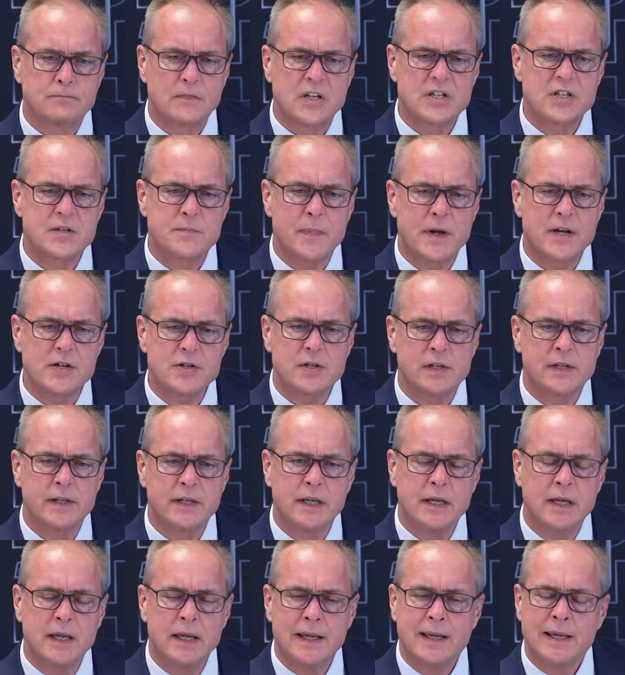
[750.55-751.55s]

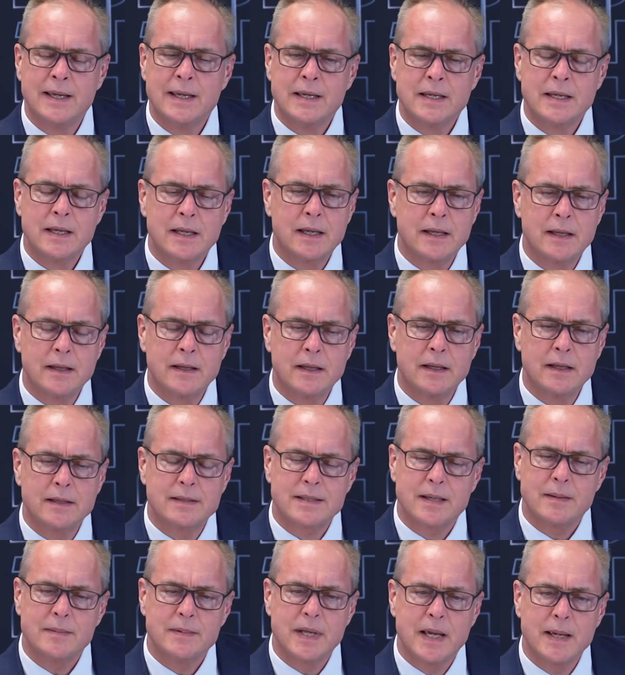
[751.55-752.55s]
especially
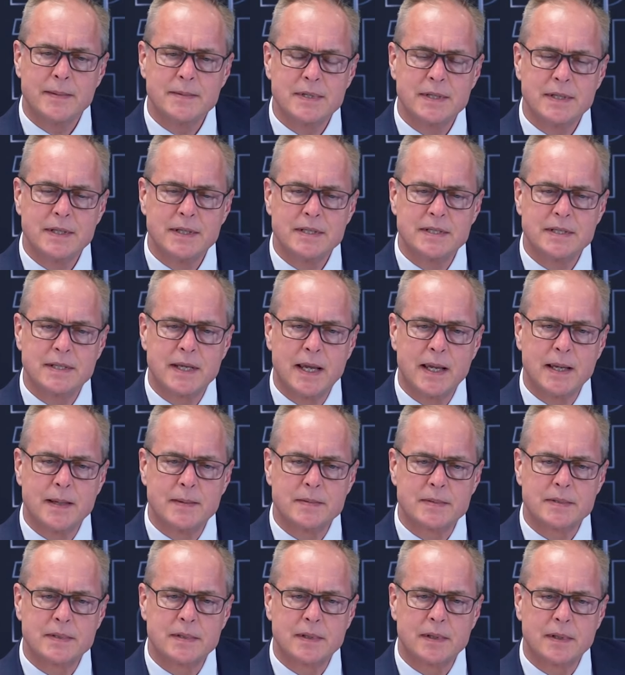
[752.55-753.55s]
sometimes in these
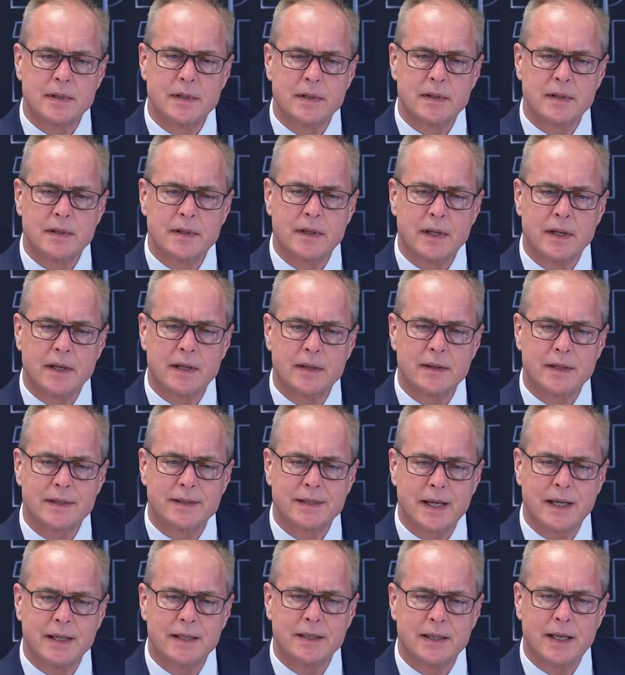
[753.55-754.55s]
games, in the
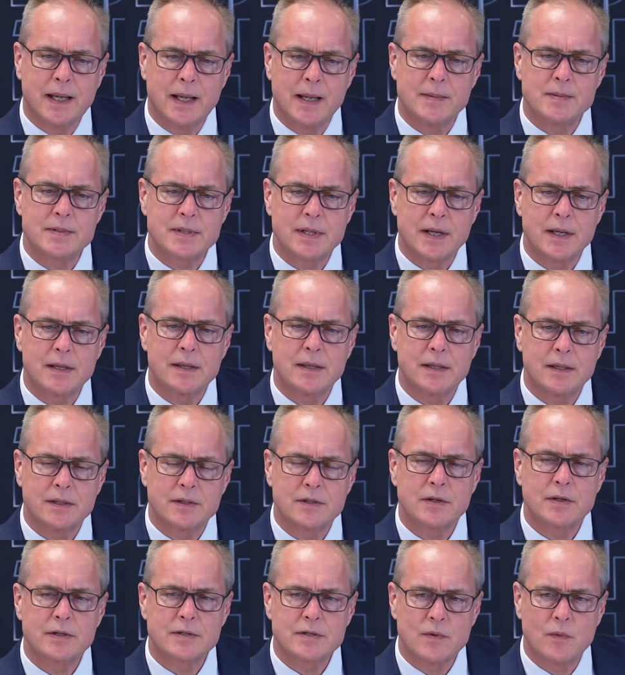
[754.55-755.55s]
tight games. And I think
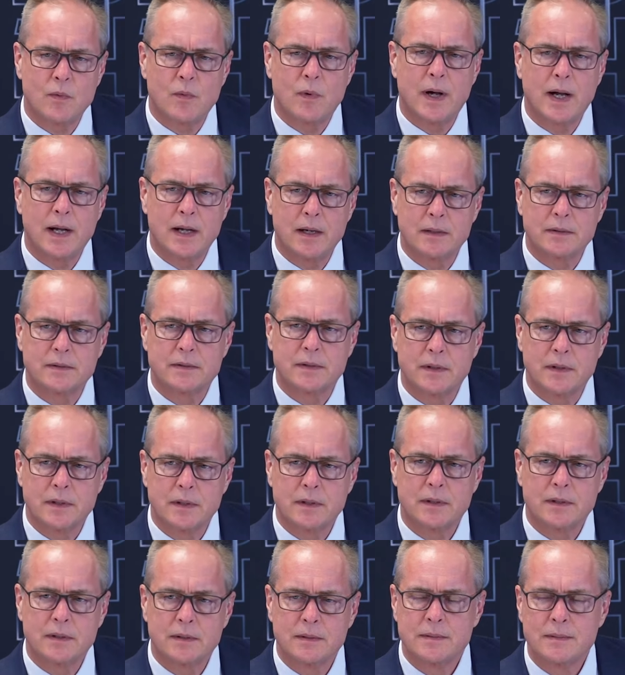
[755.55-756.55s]
it took us a while
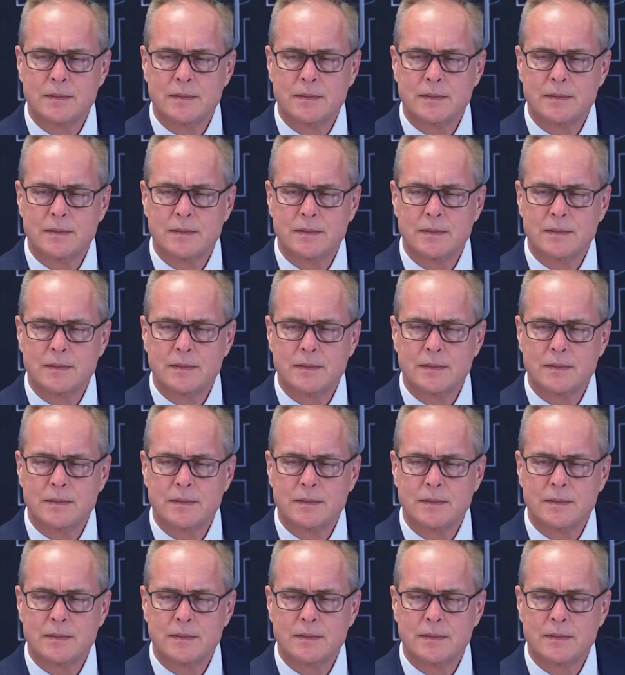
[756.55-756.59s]
to.